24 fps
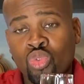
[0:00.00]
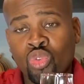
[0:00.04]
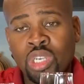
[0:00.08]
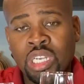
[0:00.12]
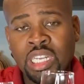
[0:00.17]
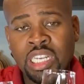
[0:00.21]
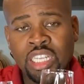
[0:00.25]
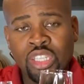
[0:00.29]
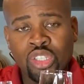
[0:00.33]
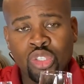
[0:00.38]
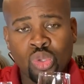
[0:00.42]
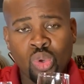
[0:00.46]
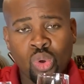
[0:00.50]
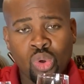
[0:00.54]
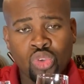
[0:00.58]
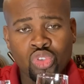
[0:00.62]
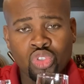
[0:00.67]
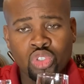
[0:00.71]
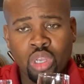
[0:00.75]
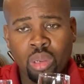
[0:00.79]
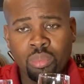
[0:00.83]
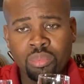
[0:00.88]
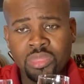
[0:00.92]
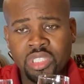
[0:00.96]
really took
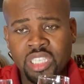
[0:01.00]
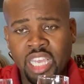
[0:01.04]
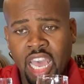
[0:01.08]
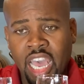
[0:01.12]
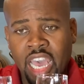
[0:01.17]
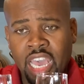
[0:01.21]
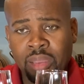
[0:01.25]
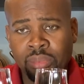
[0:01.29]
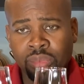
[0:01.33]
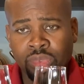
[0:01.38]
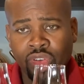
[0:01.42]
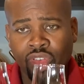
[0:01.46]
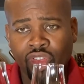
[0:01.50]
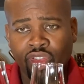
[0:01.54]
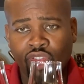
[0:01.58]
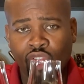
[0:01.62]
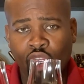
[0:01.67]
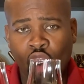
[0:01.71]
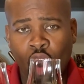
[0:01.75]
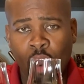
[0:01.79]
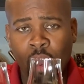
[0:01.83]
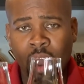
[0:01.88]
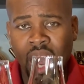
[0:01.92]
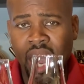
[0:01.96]
some time to
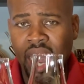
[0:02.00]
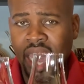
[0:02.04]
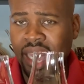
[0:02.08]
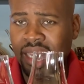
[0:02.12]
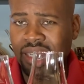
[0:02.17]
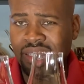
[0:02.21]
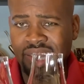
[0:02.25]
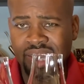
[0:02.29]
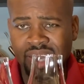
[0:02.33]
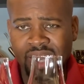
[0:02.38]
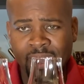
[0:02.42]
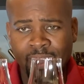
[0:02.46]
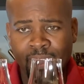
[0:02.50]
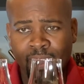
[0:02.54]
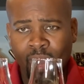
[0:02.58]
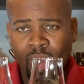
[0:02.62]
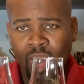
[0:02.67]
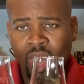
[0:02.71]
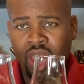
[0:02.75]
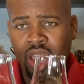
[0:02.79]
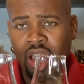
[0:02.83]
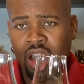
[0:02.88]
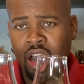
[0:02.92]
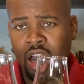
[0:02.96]
form legs
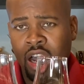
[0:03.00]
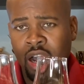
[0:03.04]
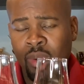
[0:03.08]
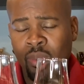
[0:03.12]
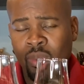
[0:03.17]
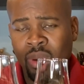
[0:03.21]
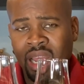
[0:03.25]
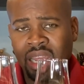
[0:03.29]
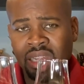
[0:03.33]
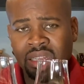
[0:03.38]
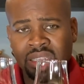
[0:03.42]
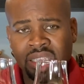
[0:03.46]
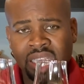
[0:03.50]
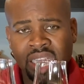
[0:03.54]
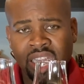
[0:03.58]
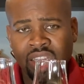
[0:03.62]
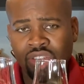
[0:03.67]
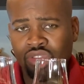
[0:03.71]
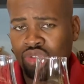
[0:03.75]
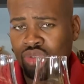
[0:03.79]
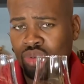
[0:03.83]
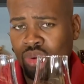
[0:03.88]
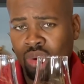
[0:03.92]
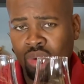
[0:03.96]
when I did
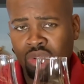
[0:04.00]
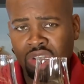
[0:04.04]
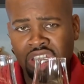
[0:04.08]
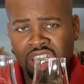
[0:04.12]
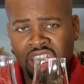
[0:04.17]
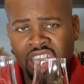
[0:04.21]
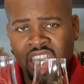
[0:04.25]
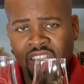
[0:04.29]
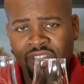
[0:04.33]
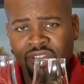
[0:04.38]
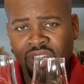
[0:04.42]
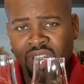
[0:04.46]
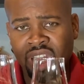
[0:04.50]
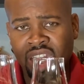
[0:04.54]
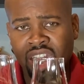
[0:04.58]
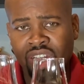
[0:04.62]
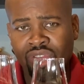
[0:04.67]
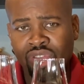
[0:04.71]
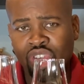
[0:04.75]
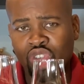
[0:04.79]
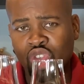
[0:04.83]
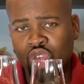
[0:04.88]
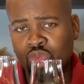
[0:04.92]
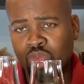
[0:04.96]
it, so definitely
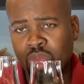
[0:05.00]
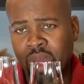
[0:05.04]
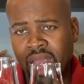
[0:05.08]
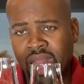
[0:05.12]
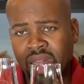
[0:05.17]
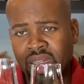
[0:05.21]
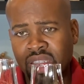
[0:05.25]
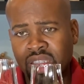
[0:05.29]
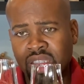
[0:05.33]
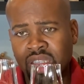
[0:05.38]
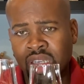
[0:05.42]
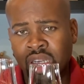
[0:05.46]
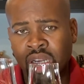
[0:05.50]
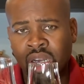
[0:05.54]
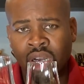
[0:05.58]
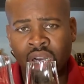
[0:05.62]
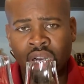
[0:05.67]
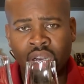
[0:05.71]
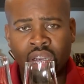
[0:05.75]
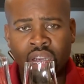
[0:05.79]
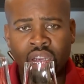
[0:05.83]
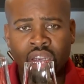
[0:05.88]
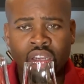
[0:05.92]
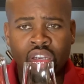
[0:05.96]
respect to
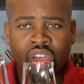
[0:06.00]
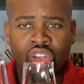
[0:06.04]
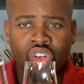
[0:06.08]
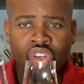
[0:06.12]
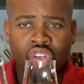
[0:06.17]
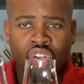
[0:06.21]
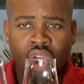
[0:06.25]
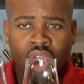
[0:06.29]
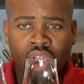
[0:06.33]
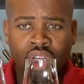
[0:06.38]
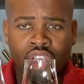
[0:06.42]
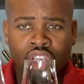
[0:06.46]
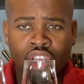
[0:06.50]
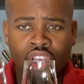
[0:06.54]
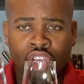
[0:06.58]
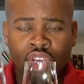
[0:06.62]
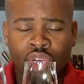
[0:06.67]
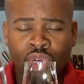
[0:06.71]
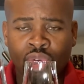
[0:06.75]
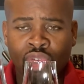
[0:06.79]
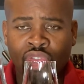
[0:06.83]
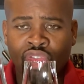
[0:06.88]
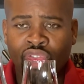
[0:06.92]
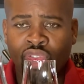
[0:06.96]

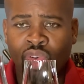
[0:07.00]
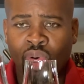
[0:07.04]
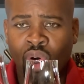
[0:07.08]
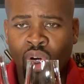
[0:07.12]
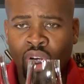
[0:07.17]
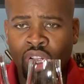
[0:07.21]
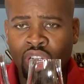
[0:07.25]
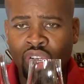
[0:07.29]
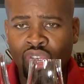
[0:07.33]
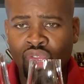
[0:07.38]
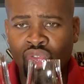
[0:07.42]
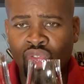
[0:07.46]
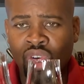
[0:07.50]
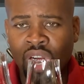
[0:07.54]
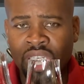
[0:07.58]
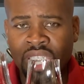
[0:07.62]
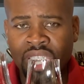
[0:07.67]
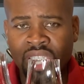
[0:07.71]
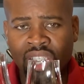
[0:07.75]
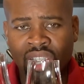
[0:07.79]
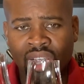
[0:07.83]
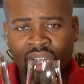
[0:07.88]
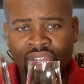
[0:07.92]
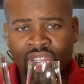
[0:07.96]
DonQ for the
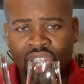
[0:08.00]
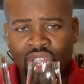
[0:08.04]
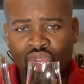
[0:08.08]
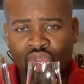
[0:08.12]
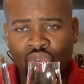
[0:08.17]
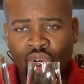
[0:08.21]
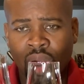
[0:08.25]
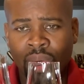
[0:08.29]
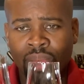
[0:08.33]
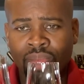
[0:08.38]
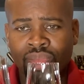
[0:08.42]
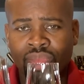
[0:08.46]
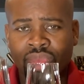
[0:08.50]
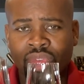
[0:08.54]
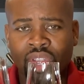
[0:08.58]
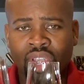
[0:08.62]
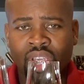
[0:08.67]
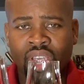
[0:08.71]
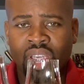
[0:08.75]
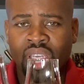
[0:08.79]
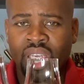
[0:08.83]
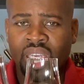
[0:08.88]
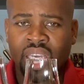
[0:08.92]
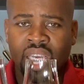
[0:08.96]
richness of this rum.
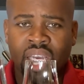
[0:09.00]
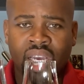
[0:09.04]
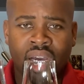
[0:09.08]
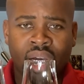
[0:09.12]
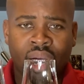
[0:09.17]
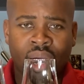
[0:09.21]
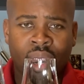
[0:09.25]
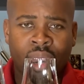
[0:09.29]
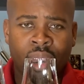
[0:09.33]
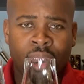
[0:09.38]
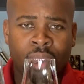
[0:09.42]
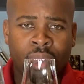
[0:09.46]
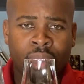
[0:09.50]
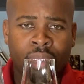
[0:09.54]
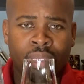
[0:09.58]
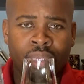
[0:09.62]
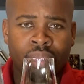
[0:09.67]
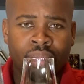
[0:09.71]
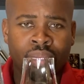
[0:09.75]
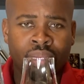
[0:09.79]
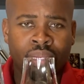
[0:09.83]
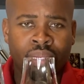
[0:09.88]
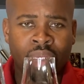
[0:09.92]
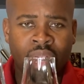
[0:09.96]

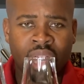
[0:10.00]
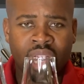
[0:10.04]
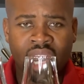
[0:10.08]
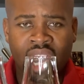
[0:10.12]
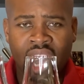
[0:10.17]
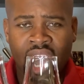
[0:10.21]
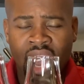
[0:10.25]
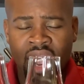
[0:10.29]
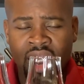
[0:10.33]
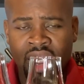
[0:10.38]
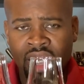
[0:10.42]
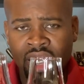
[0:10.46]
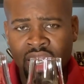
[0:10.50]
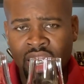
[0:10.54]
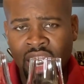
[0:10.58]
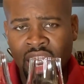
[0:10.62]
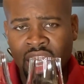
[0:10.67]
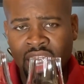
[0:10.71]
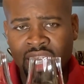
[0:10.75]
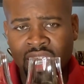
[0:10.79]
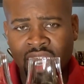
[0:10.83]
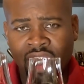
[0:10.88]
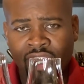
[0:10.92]
Bacardi, the legs are